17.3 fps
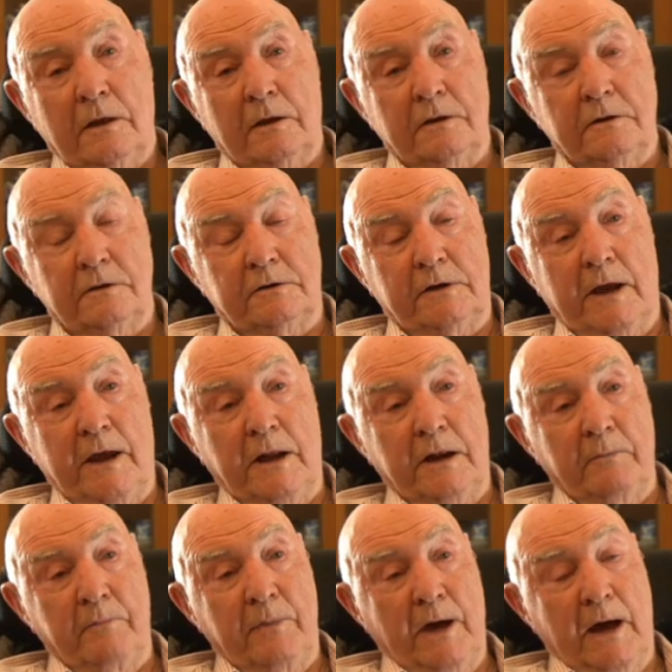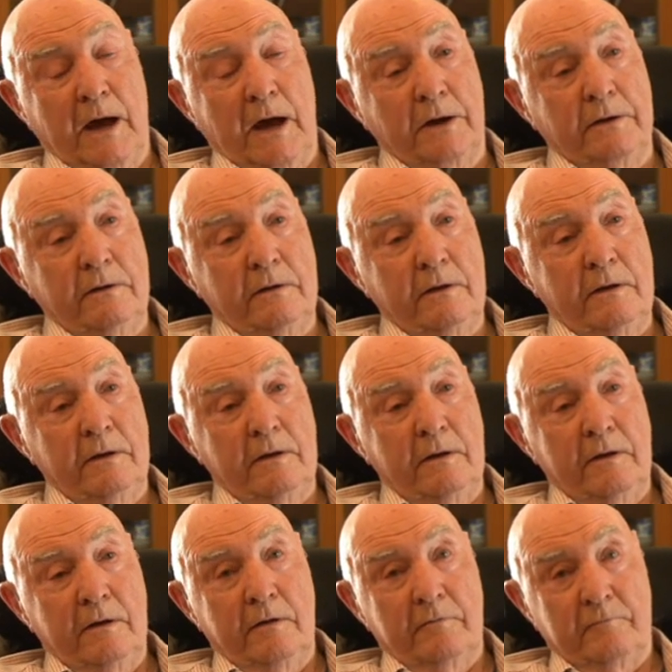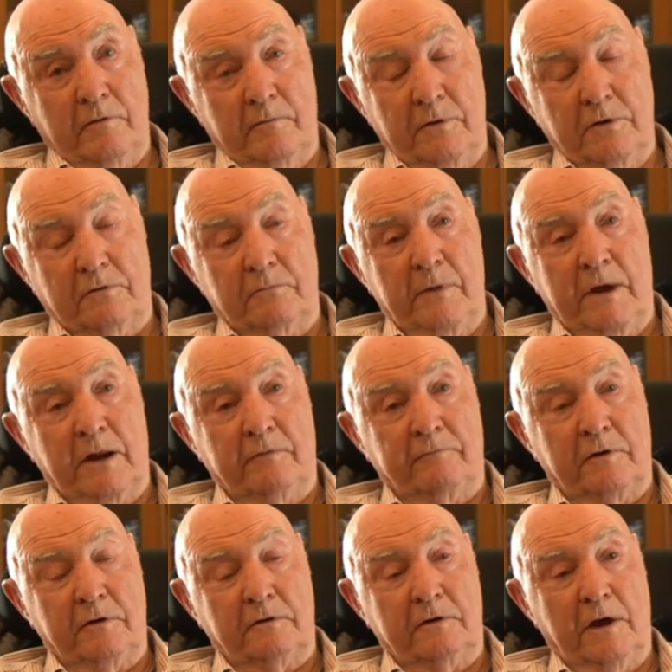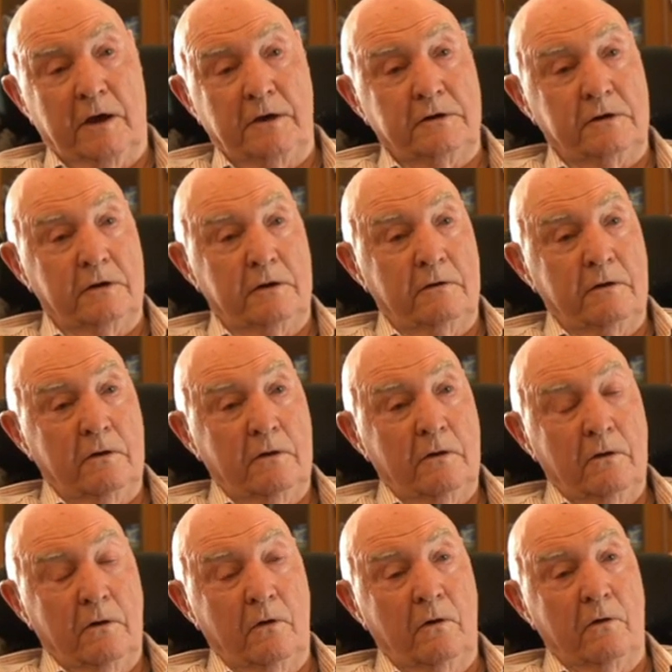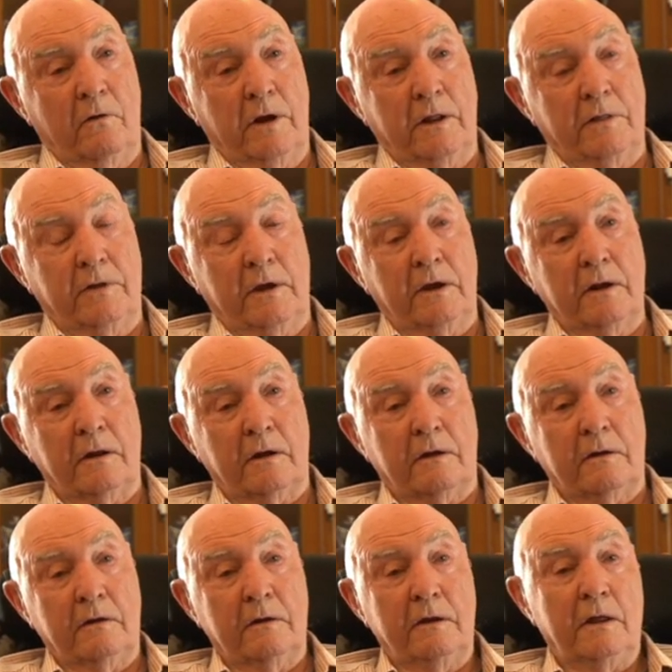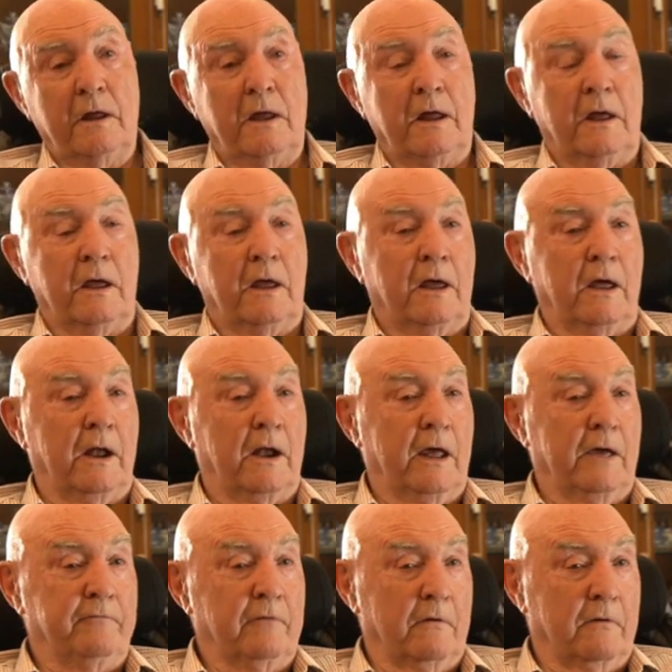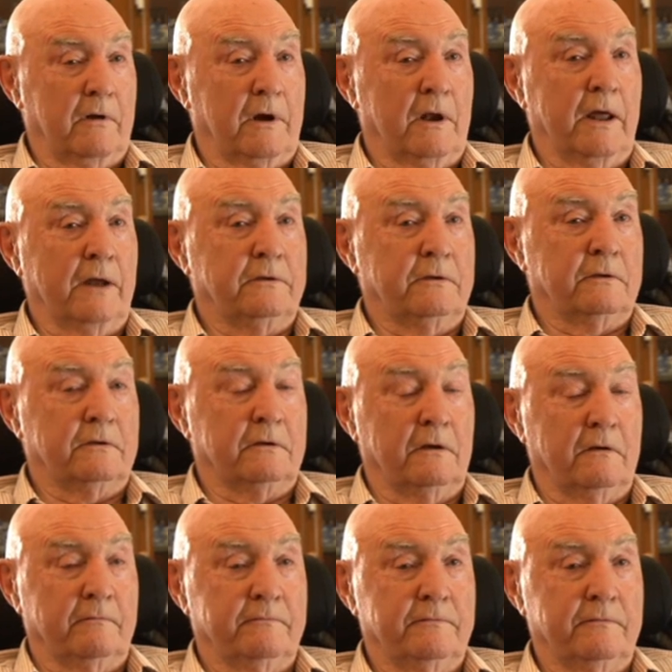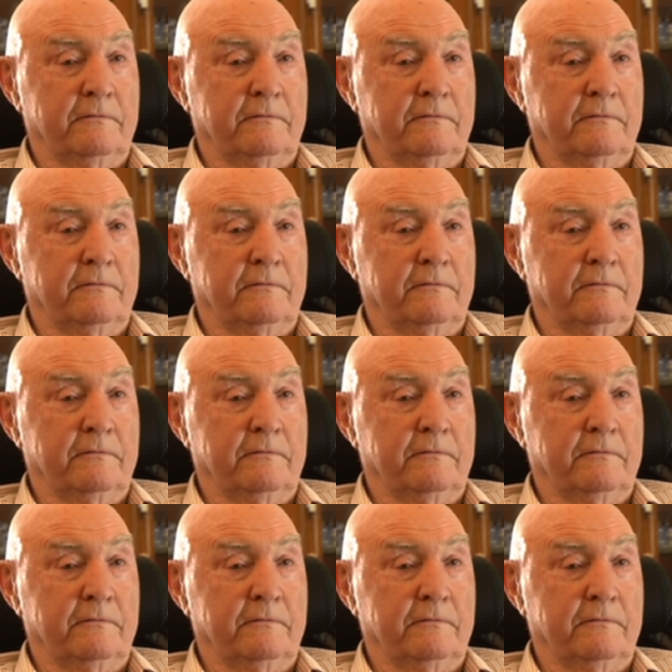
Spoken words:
can stand apart from this manifestation or anything in it. And have a look at that yourself.